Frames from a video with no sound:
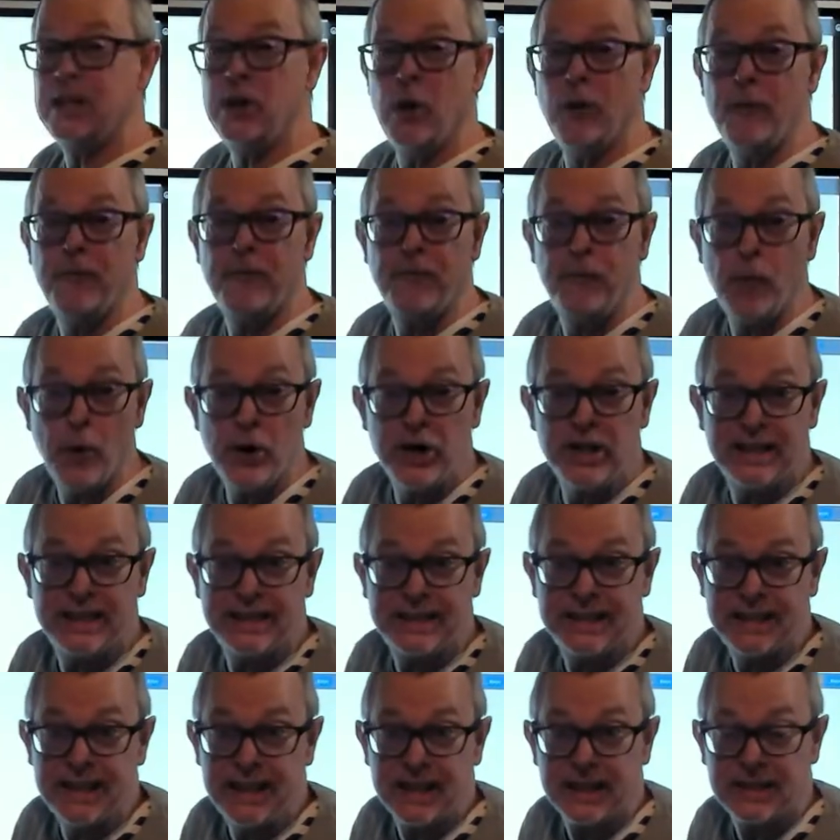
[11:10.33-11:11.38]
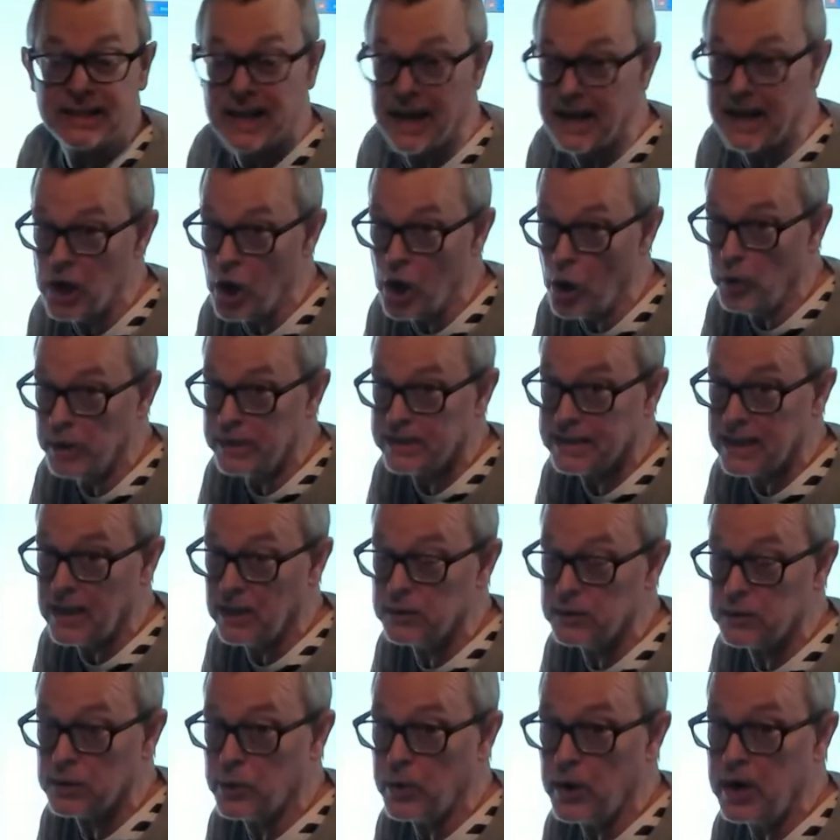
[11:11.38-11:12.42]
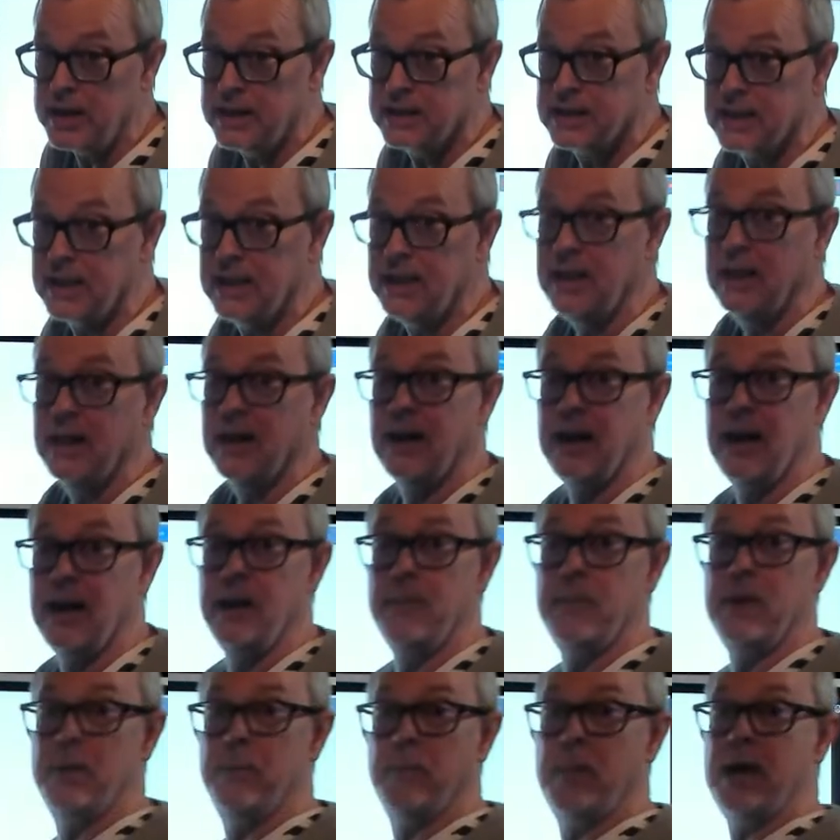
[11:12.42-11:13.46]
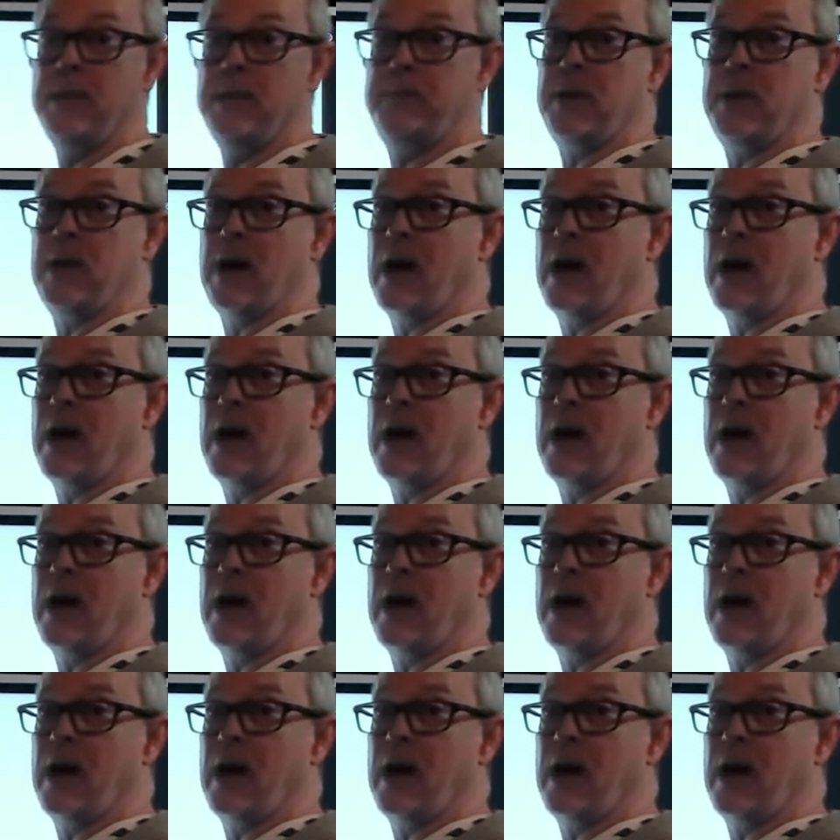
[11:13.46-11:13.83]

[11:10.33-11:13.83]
to know 46. I know it sounds crazy. It might be